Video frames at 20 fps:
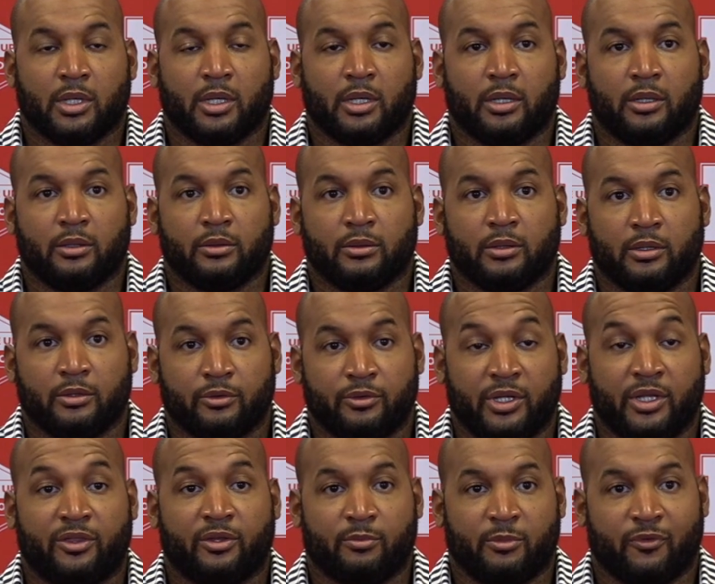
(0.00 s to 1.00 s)

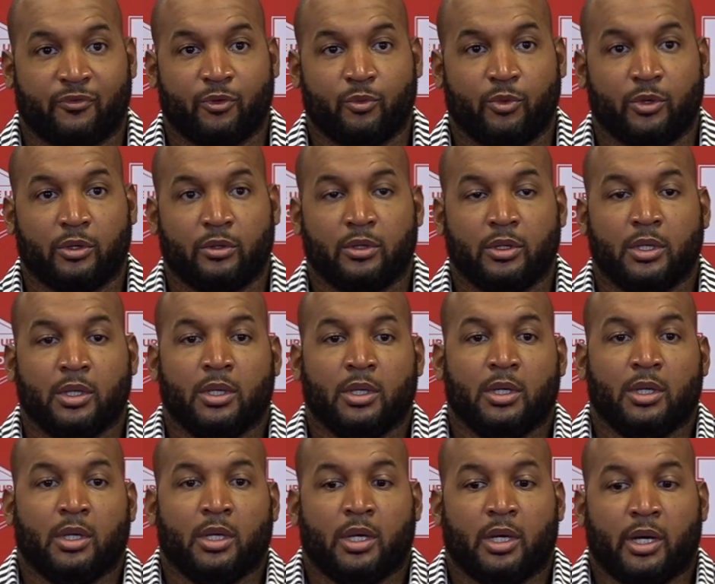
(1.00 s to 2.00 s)
Underneath him, if you will,
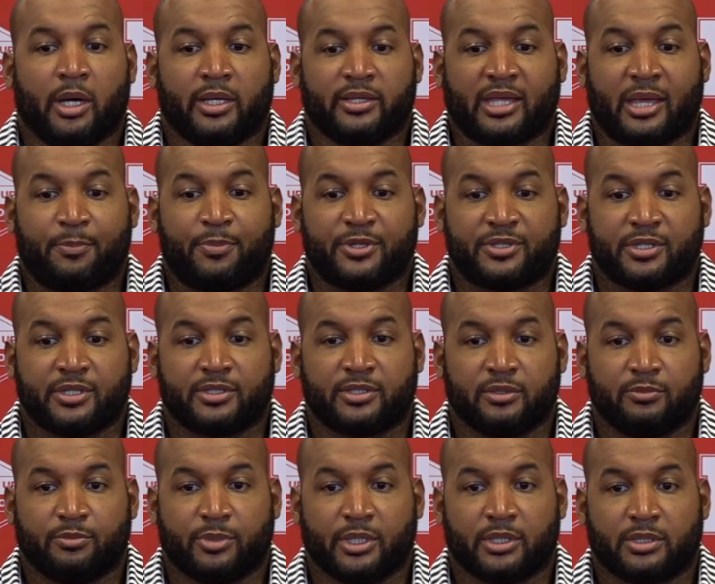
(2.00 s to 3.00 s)
at that
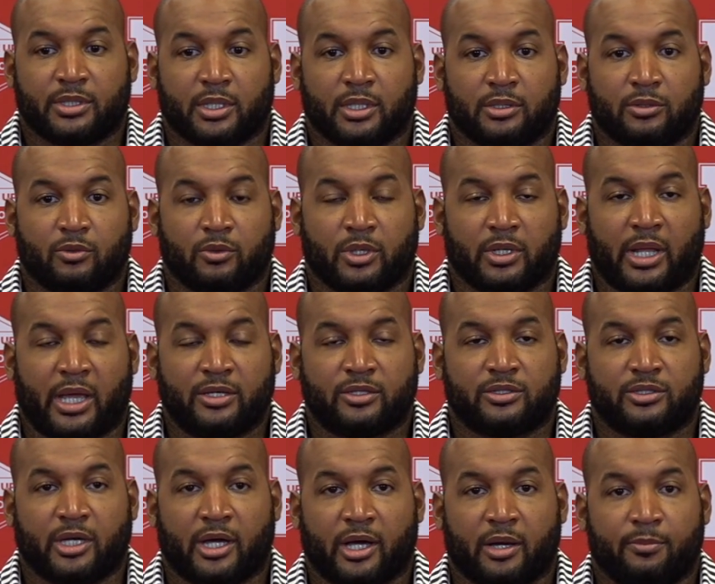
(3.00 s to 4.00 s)
position, but doing a
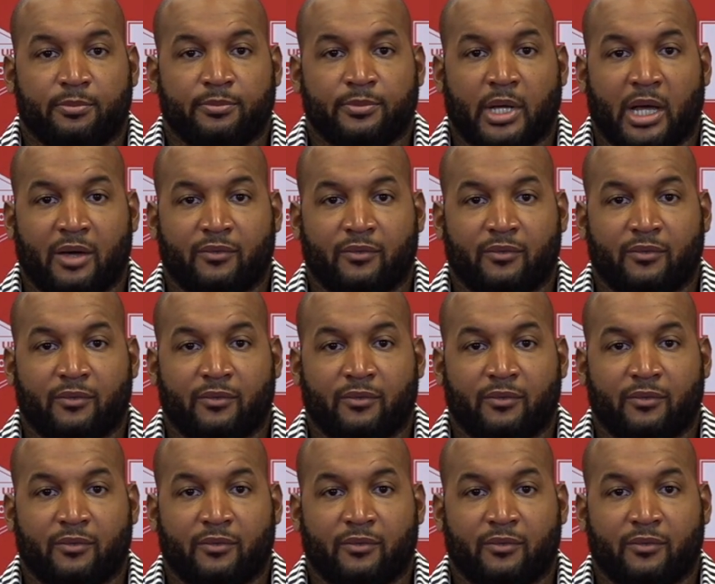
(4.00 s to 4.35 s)
nice job.